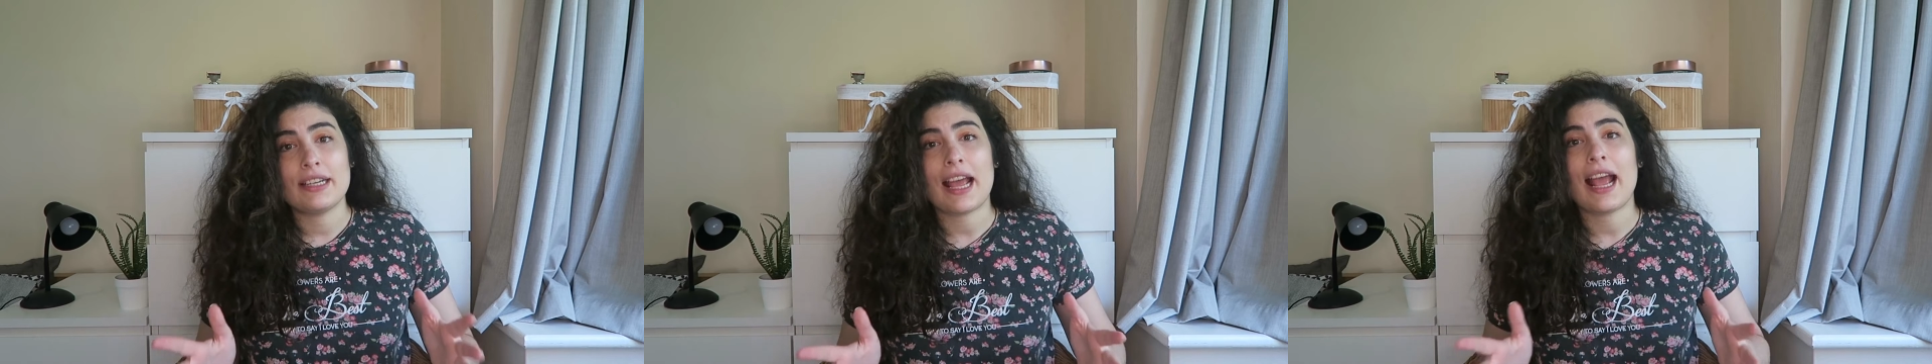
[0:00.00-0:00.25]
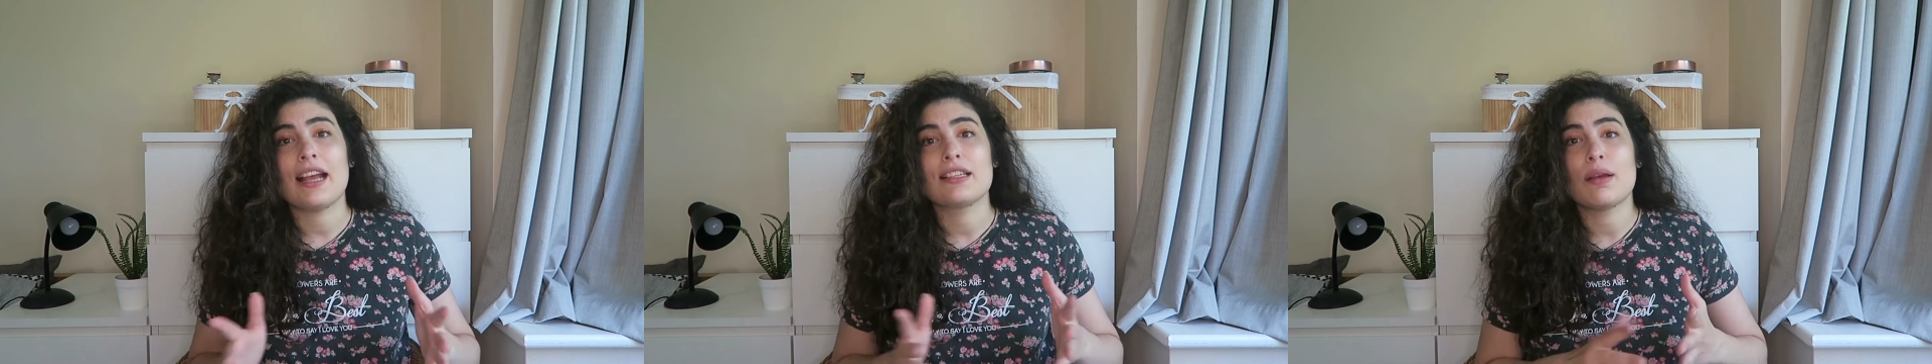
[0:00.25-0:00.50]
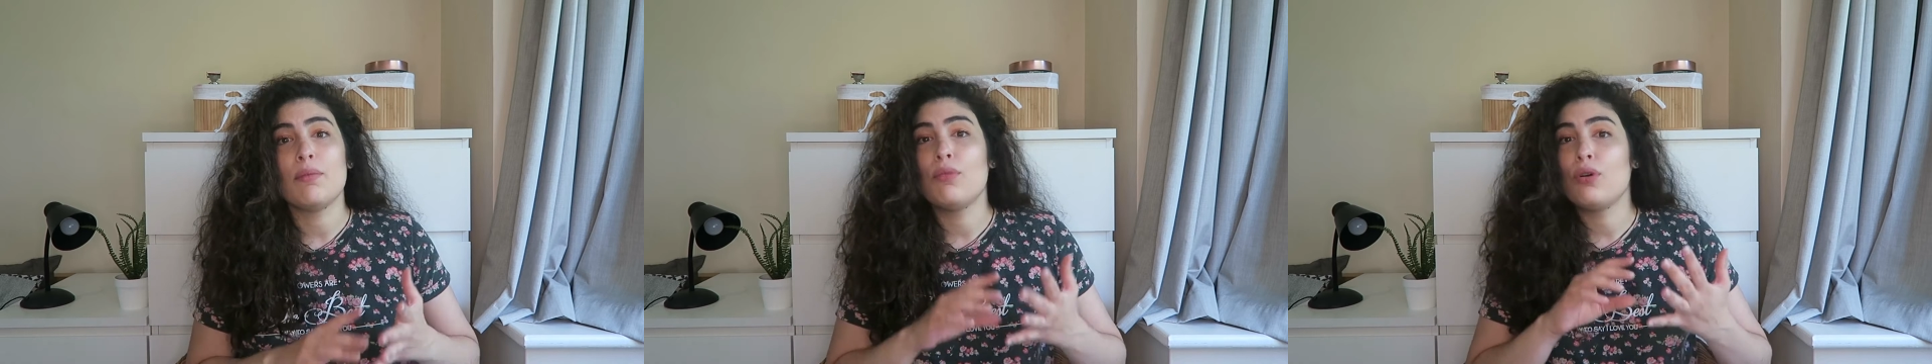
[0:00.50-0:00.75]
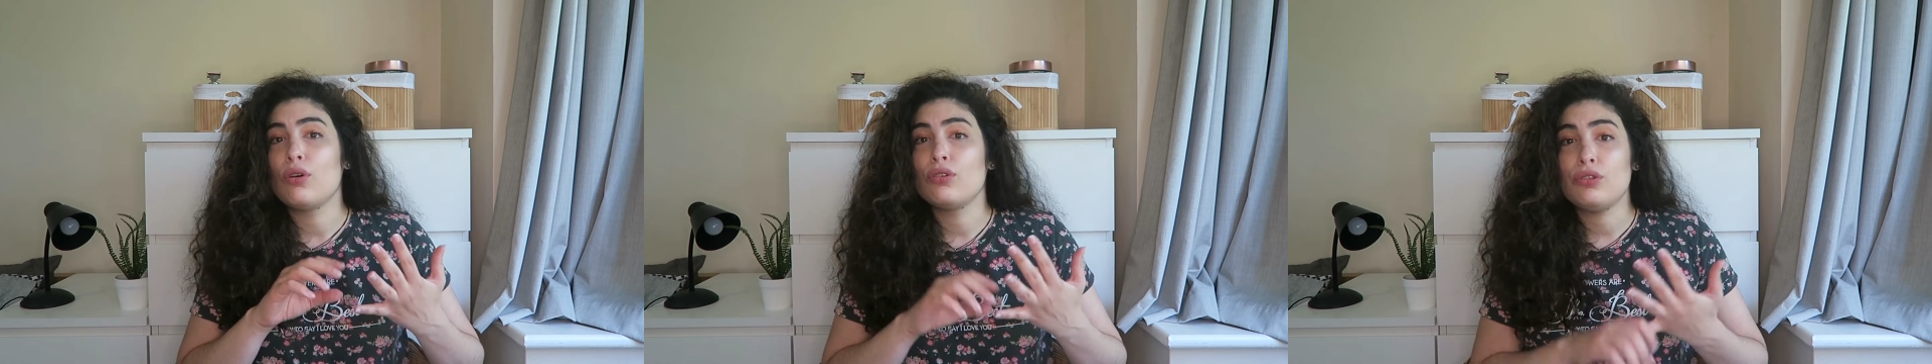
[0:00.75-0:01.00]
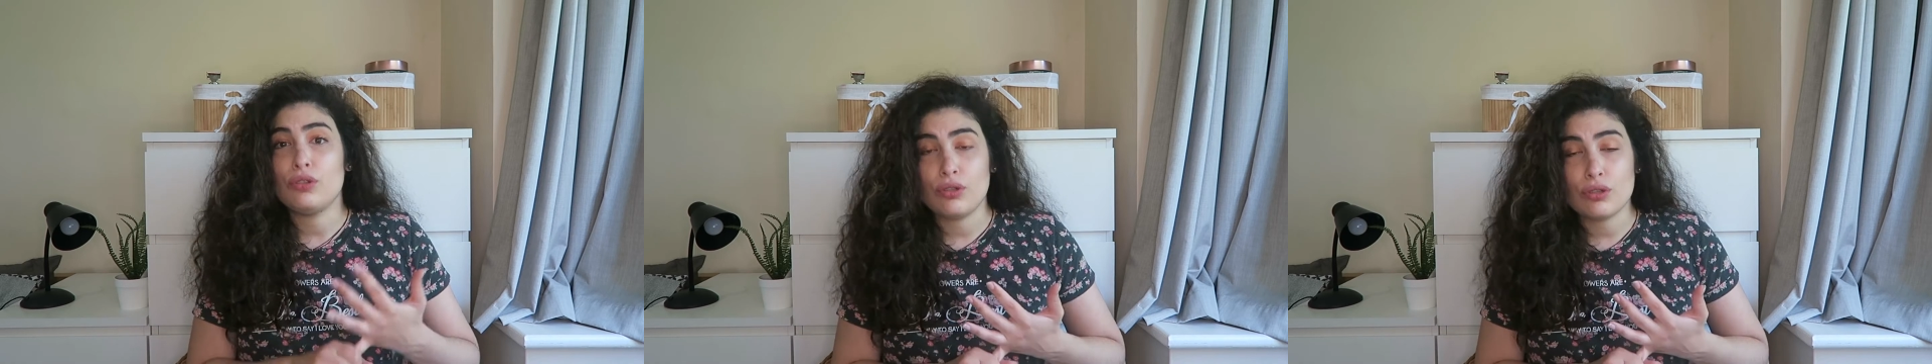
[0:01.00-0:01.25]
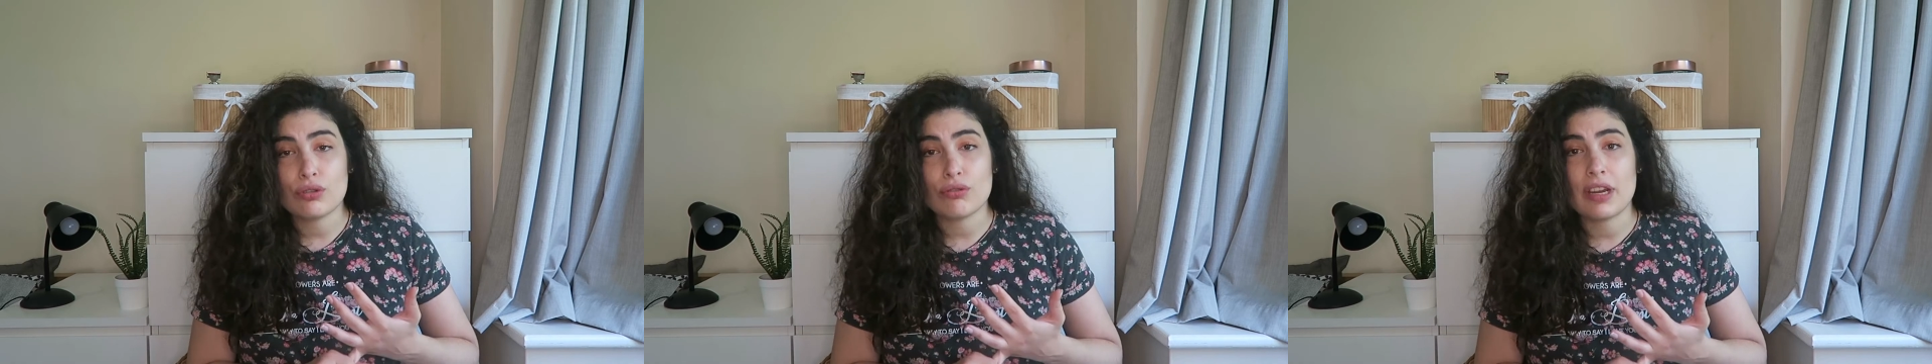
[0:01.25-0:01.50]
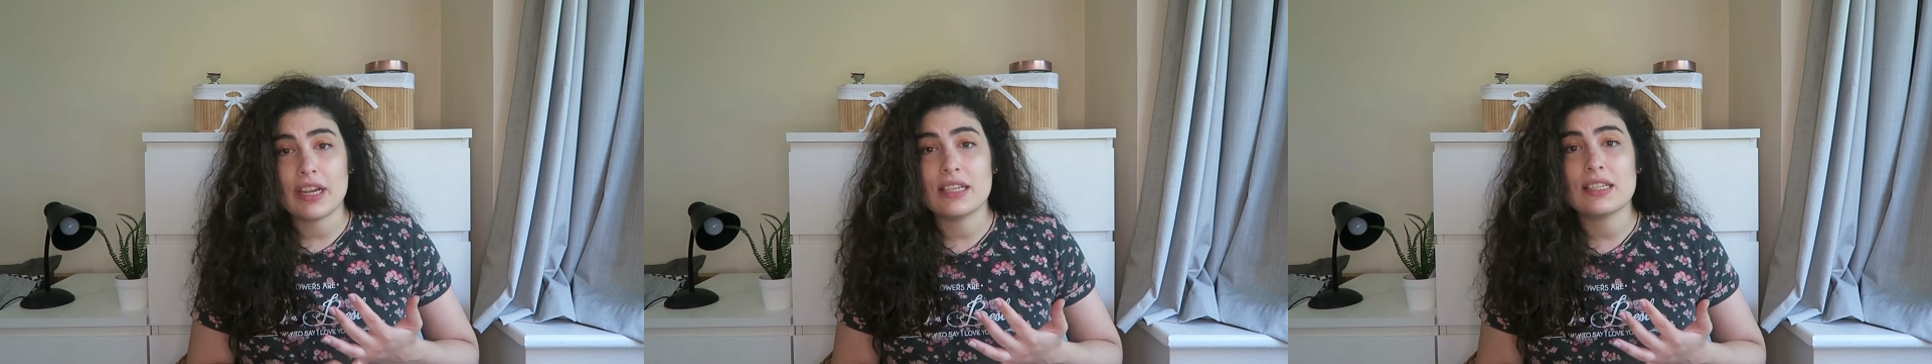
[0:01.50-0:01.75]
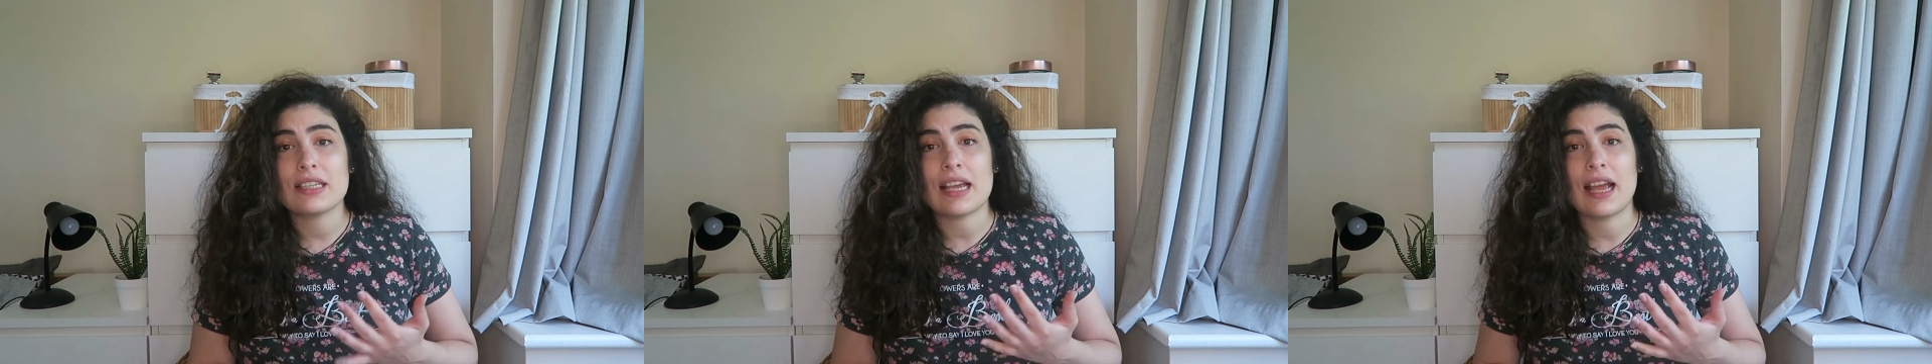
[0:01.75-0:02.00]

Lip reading: has more nutrients